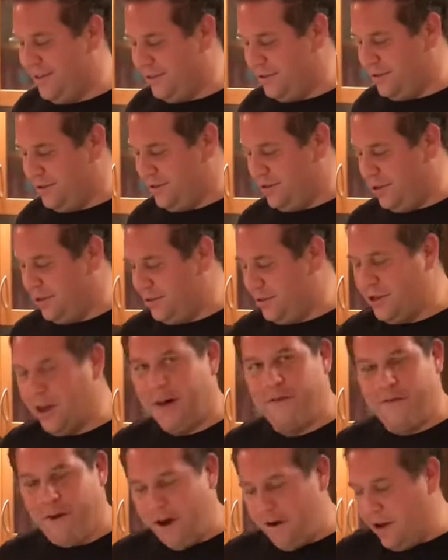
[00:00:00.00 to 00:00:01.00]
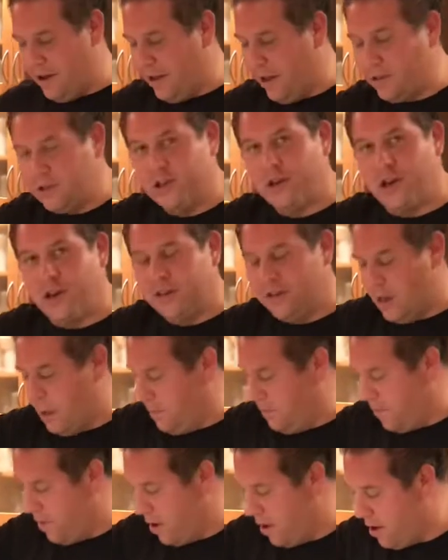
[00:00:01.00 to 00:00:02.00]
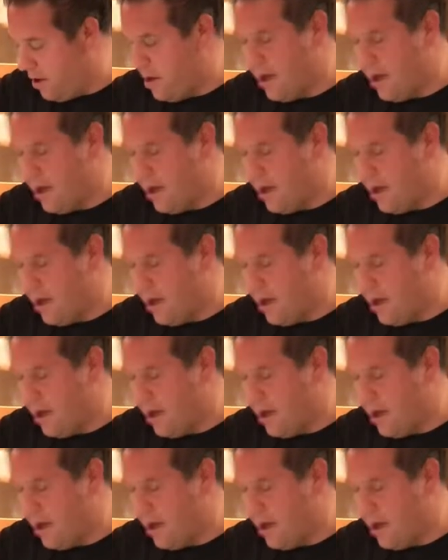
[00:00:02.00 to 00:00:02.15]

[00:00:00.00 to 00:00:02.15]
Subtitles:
This is good stuff. All right, that's a good tip for you.